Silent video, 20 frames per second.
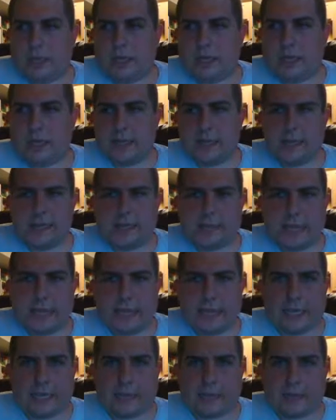done these
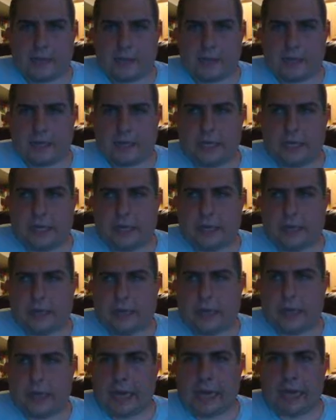things for
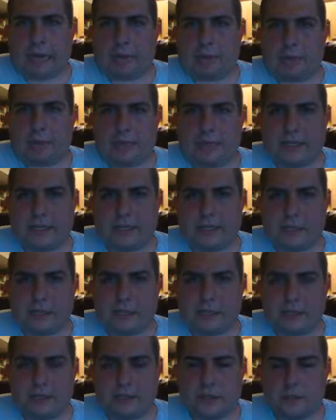the high
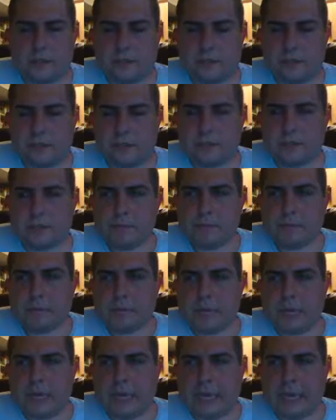priestess
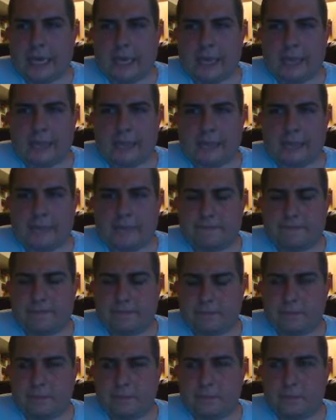and
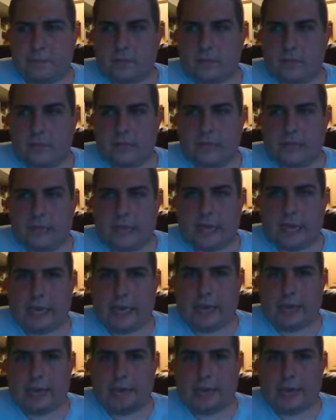
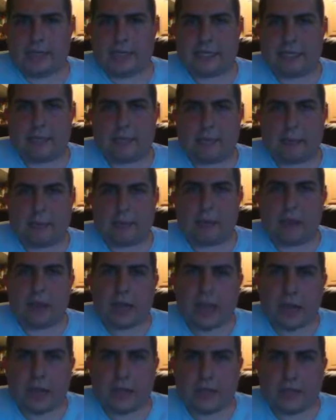they picked up their
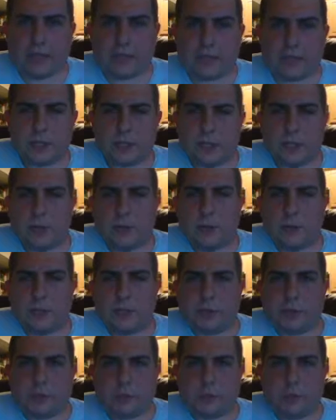prize,
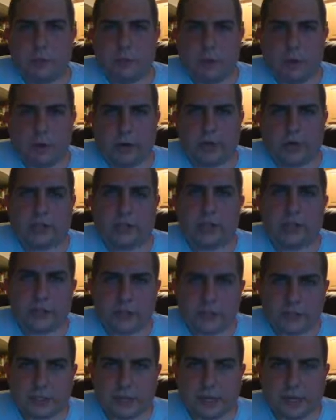which was Gamora's
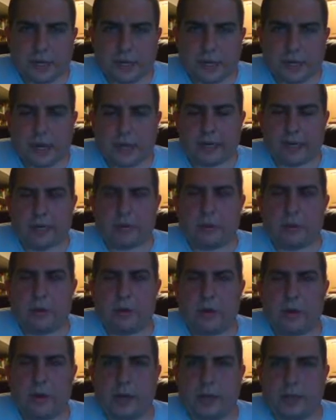sister, and
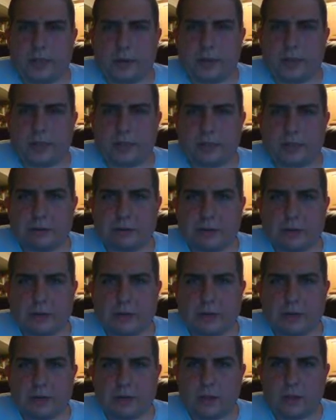Gamora and her sister
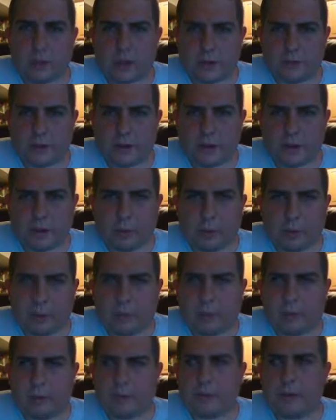don't get along very
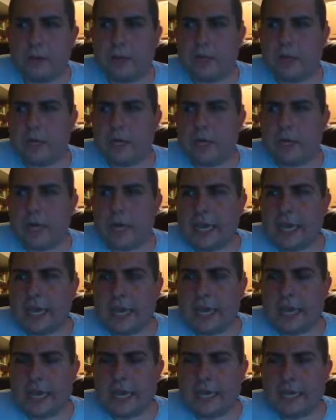well.
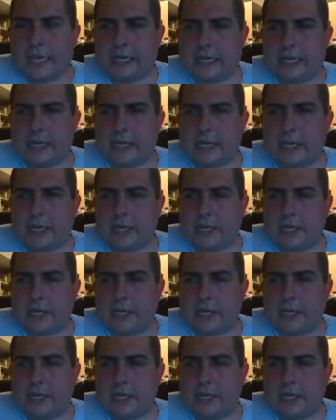And